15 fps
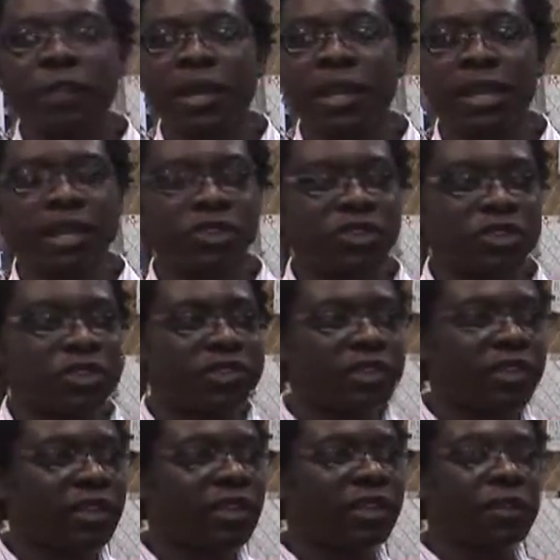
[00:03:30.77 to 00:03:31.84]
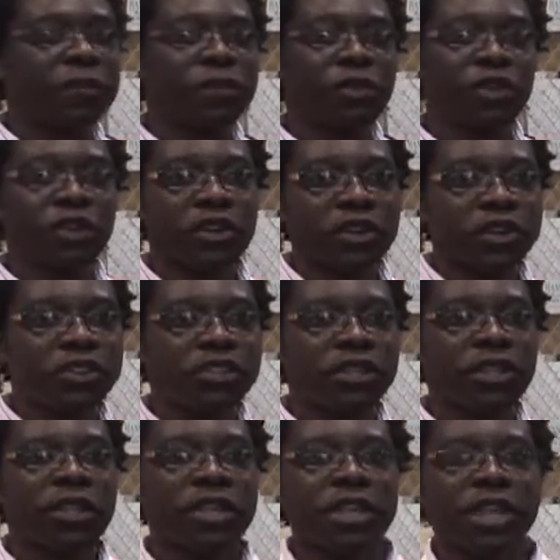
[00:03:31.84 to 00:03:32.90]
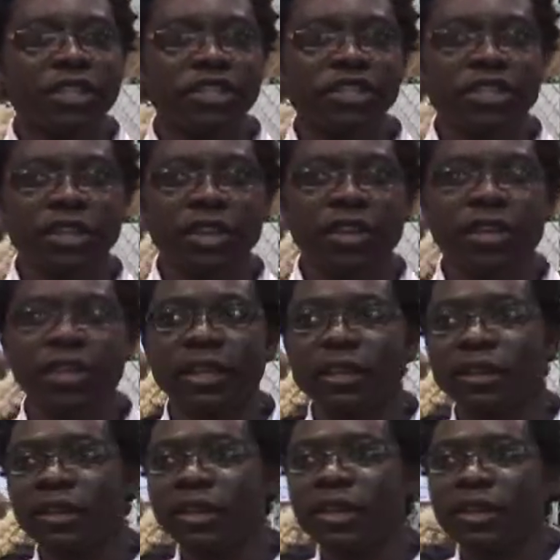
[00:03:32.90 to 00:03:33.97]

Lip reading: my interest in computers, engineering,